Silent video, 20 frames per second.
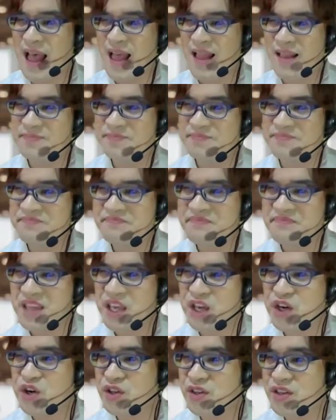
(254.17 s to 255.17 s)
that
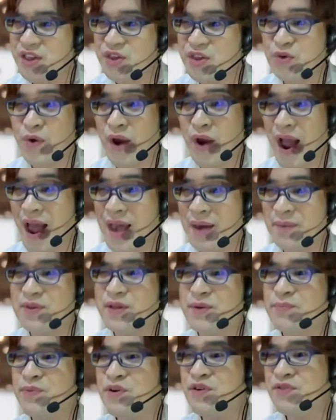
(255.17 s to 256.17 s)
he could
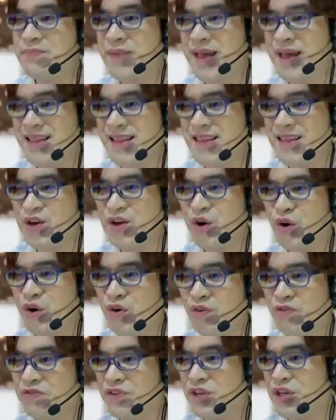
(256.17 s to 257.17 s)
describe the movements
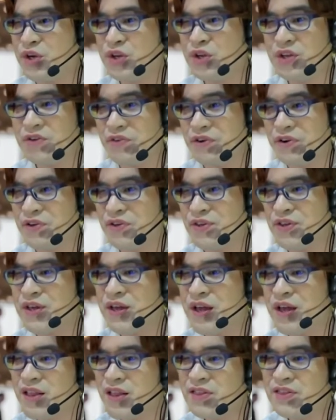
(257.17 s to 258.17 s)
of the universe
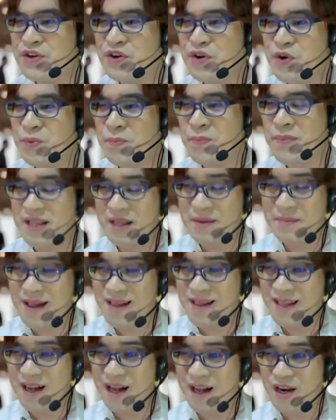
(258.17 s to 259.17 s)
through
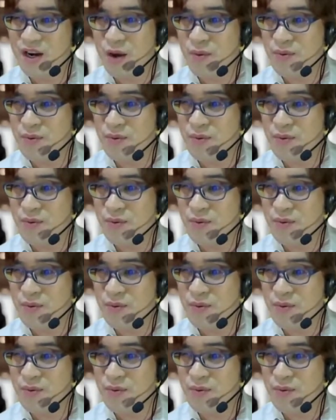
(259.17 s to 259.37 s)
mathematical